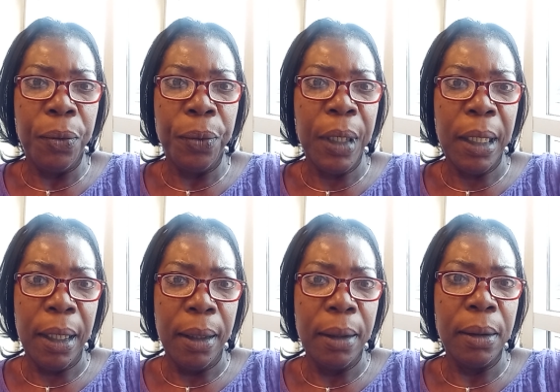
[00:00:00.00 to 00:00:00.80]

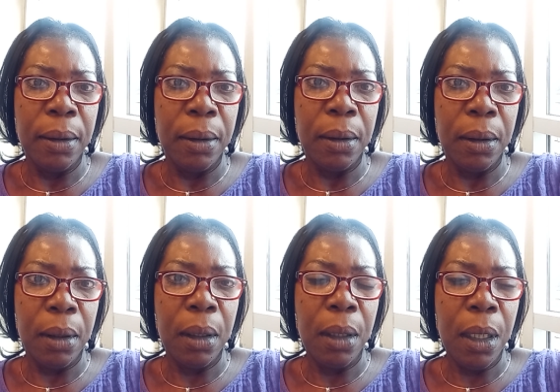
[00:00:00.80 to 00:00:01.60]
Really,
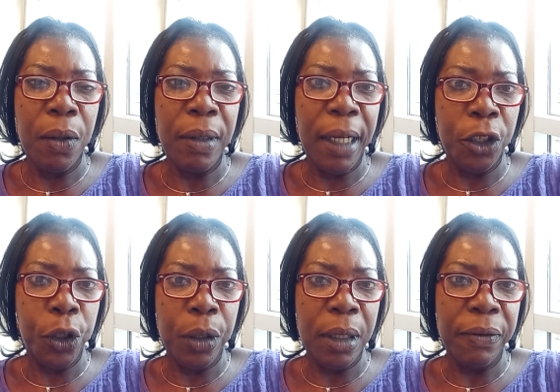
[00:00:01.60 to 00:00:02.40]
you know, that
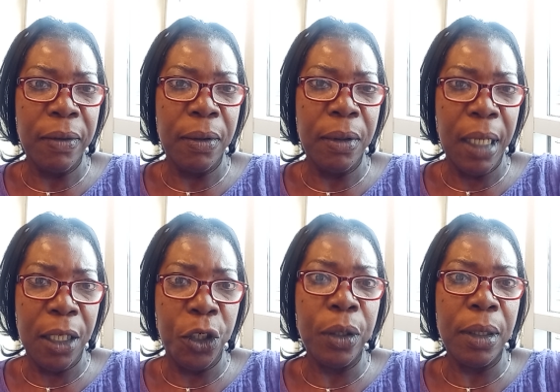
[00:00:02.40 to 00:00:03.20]
shouldn't have,
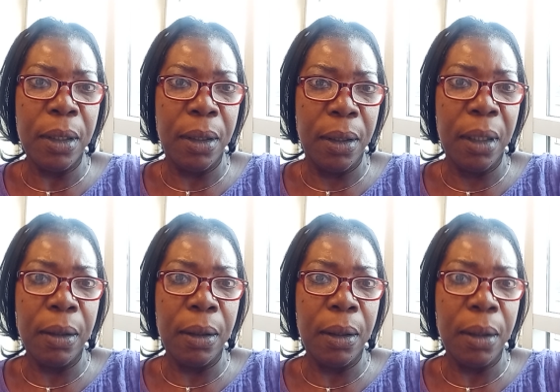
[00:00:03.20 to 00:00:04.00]
that shouldn't
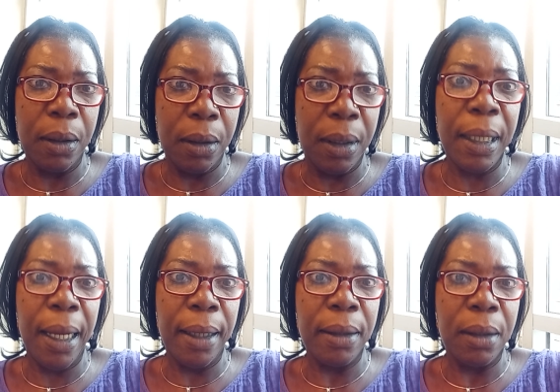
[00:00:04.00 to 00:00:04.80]

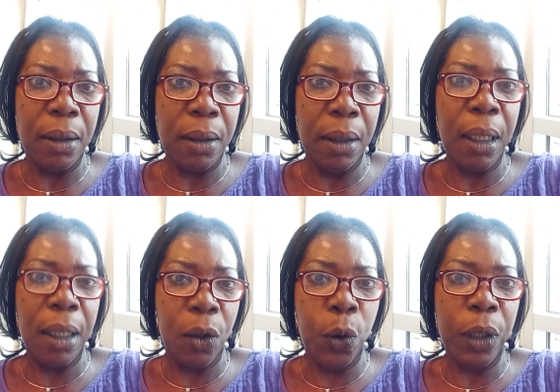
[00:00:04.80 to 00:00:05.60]
stand in
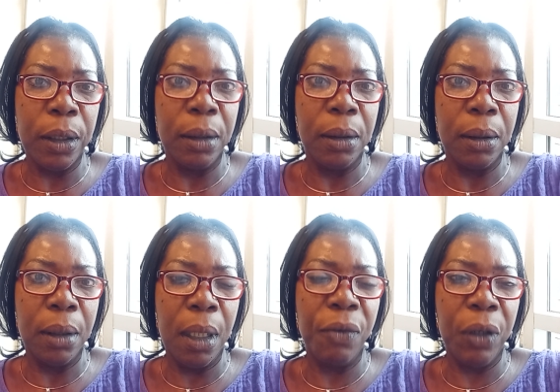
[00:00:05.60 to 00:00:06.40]
a court
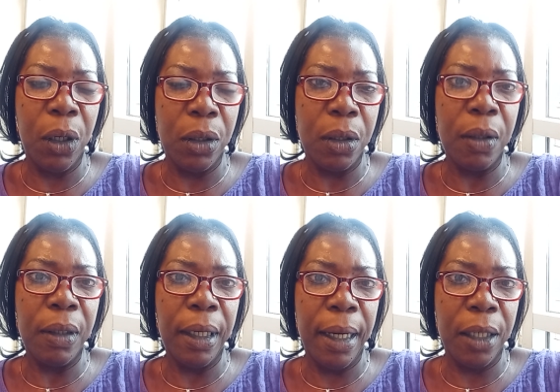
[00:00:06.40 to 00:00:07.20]
in regards to
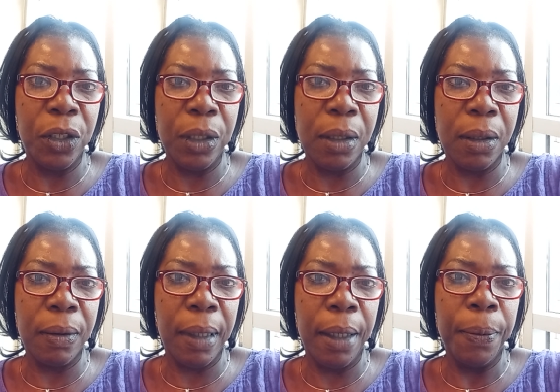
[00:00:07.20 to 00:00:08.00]
their actions,
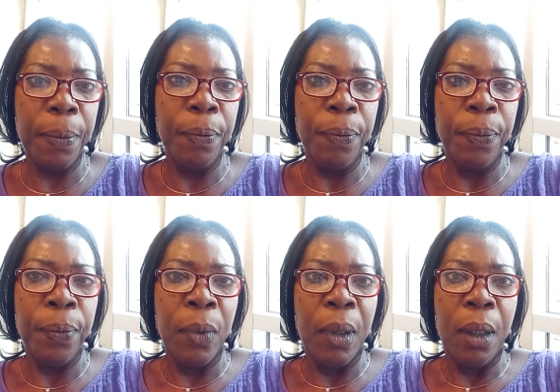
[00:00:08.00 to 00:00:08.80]
okay?
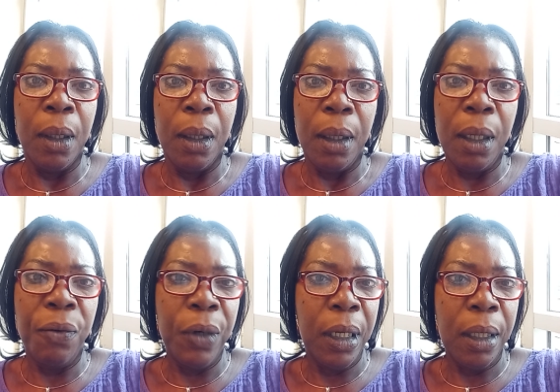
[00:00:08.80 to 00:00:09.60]
It
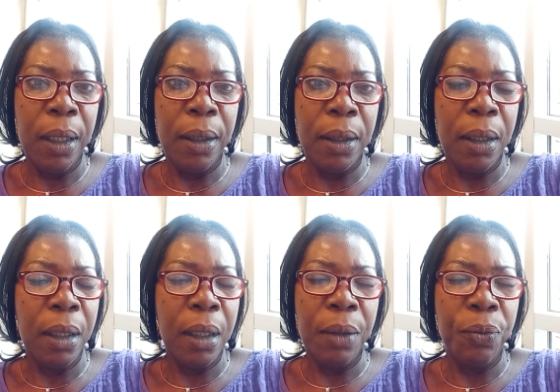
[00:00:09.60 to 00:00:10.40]
really,
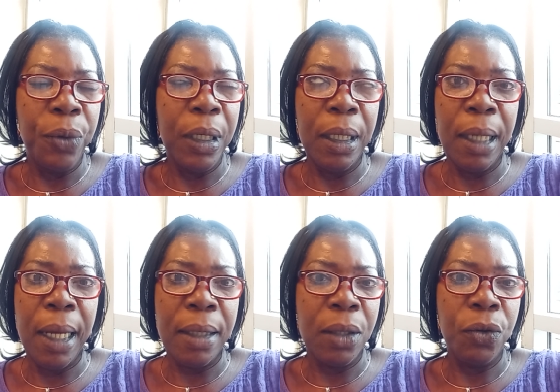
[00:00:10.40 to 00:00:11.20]
it, it really
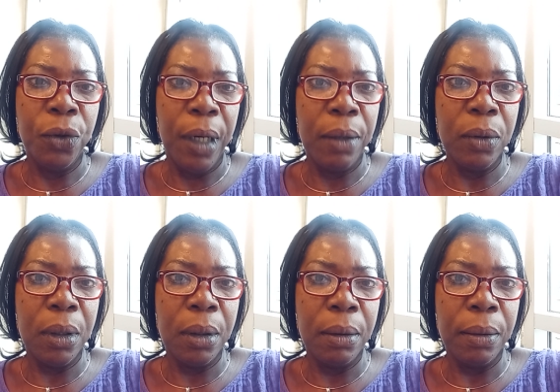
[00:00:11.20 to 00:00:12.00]
has no
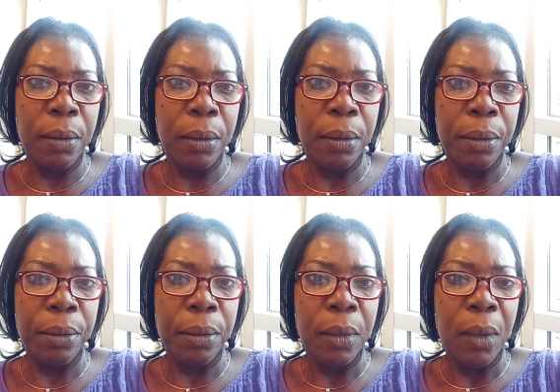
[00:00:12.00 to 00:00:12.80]
grounds.
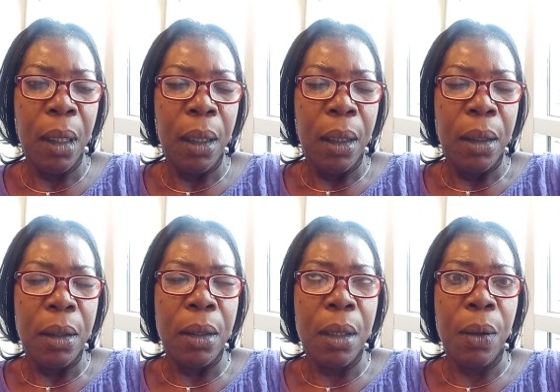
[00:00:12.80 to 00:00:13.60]

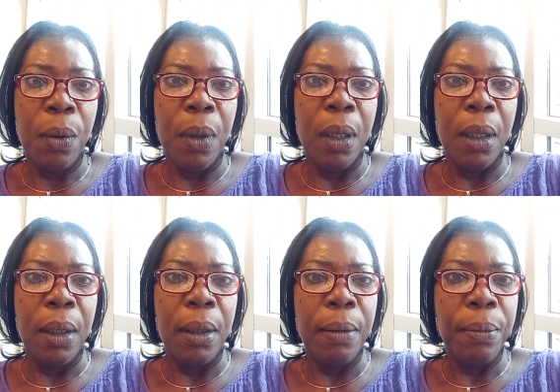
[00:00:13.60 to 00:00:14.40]
So
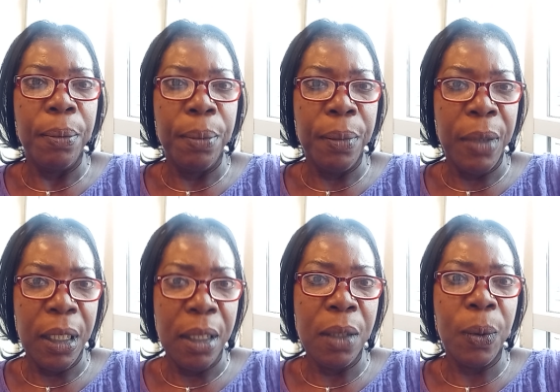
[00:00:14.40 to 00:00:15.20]

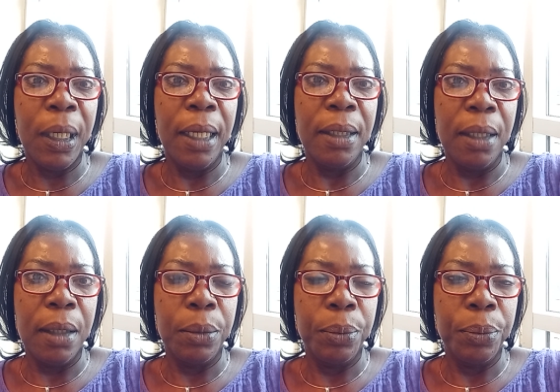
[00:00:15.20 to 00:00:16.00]
this is what I did